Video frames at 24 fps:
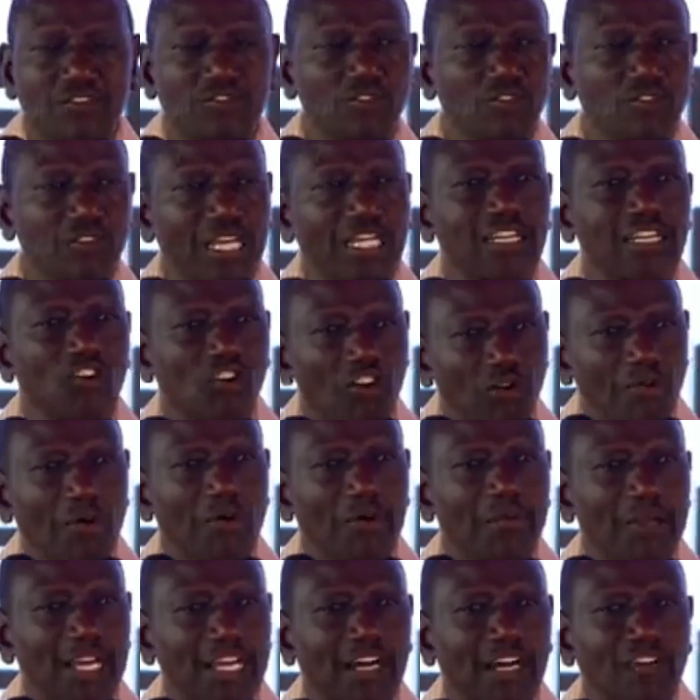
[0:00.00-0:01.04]
so that
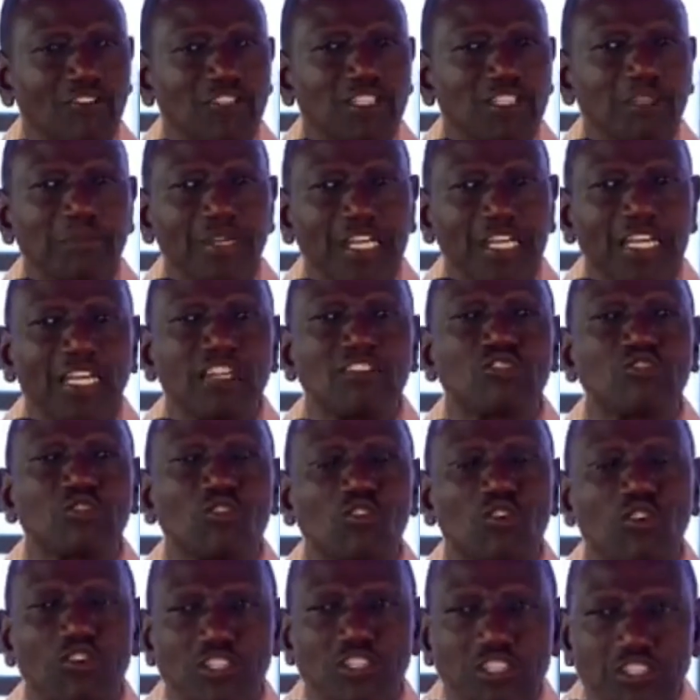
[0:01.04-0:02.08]
Homabay County begin to
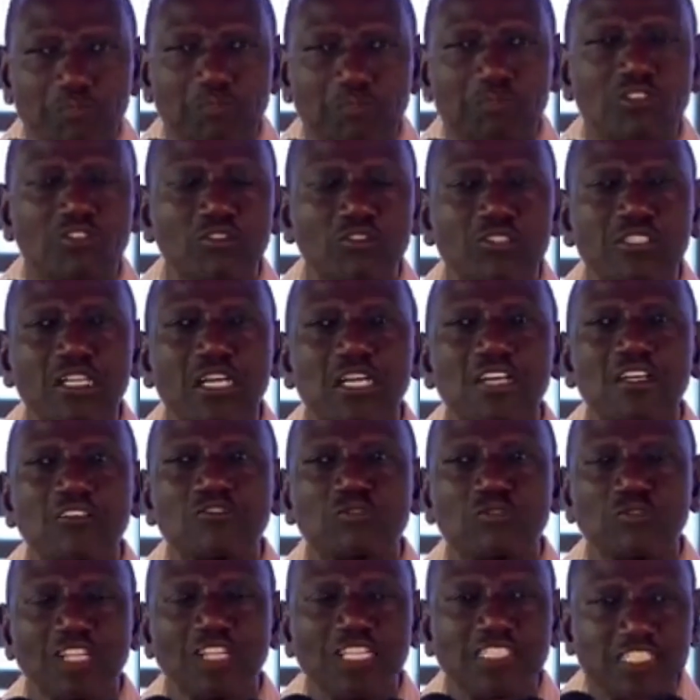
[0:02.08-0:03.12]
contribute
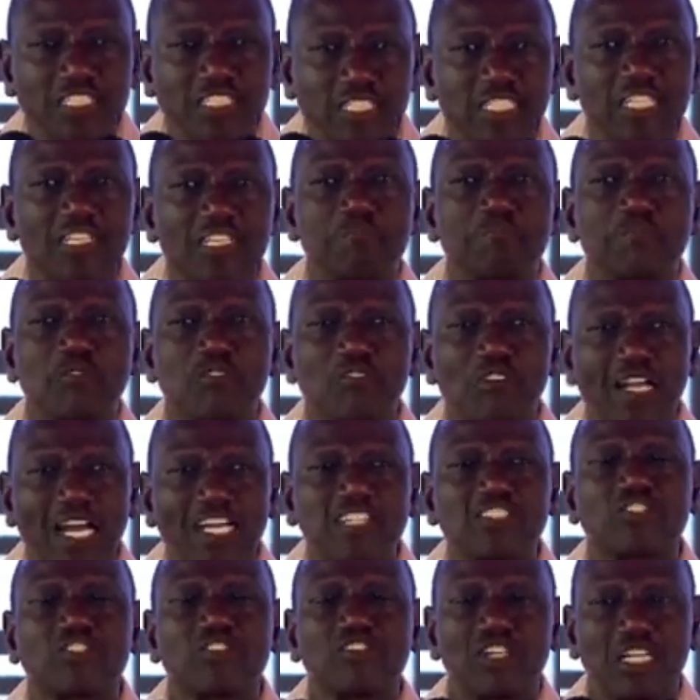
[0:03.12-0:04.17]
to the seed
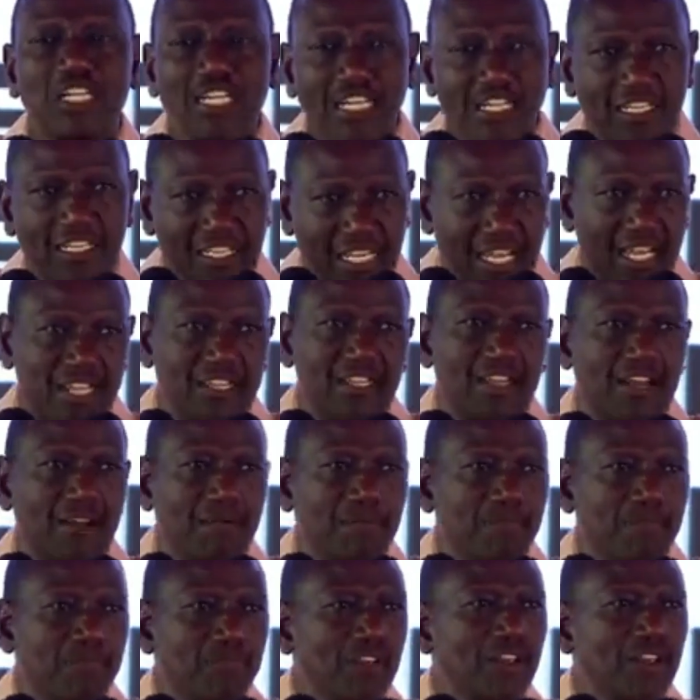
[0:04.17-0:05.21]
production in Kenya.
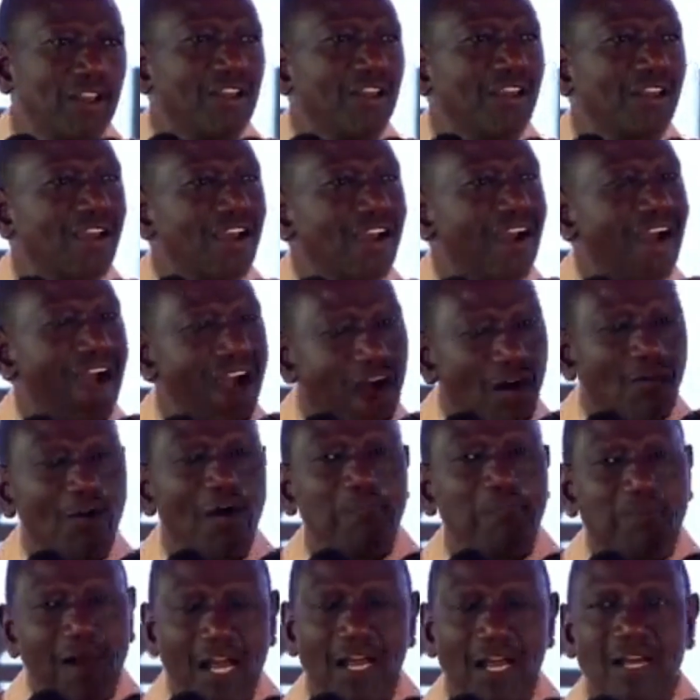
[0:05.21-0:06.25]
Our
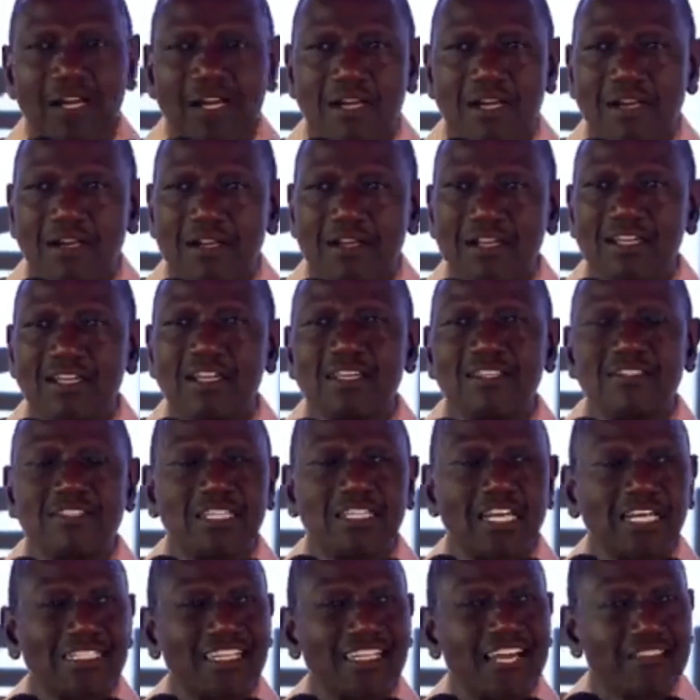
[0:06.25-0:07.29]
plan is
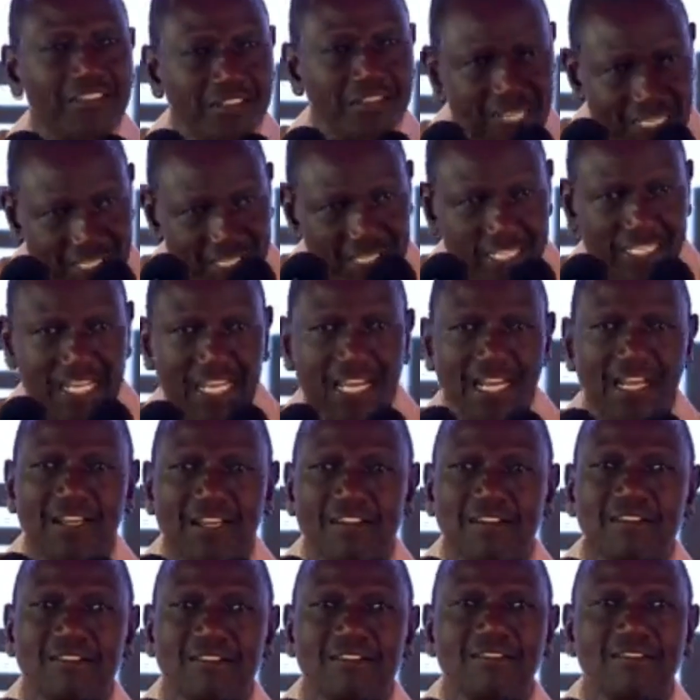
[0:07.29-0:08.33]
that this year,
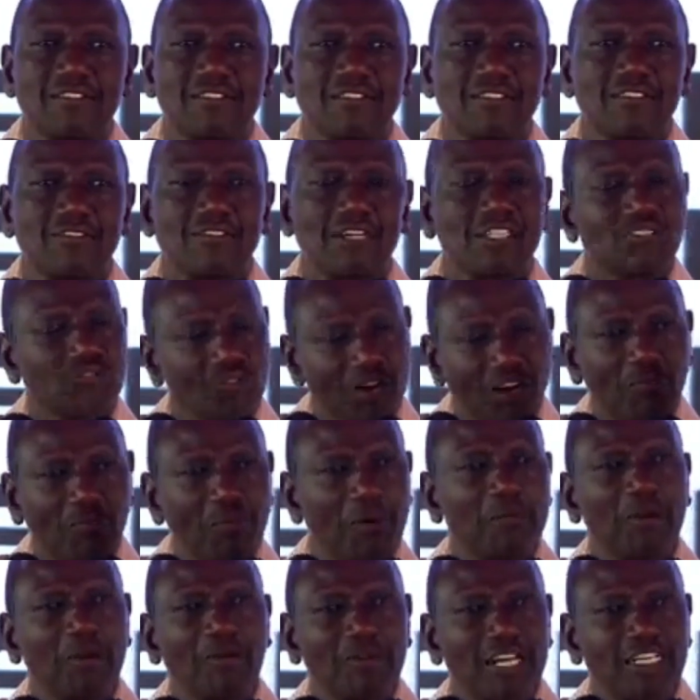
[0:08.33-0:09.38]
what do
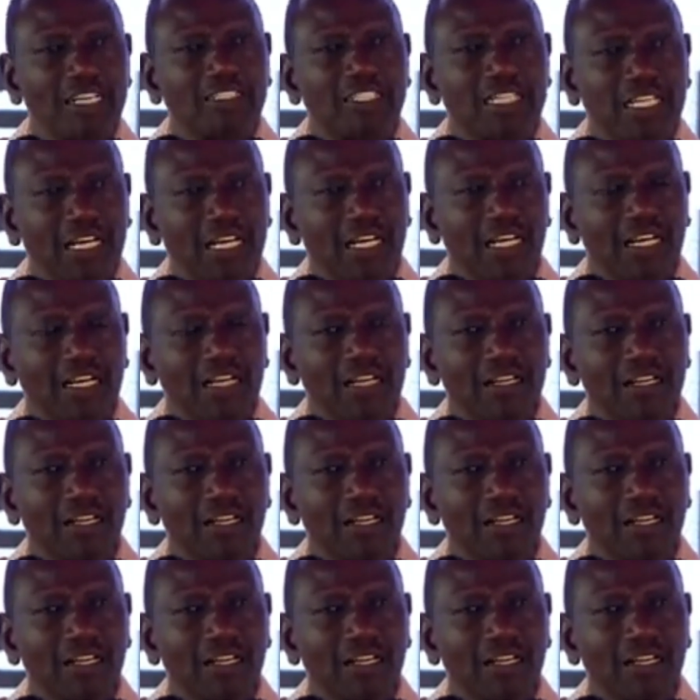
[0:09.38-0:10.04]
Homabay mnanisikia?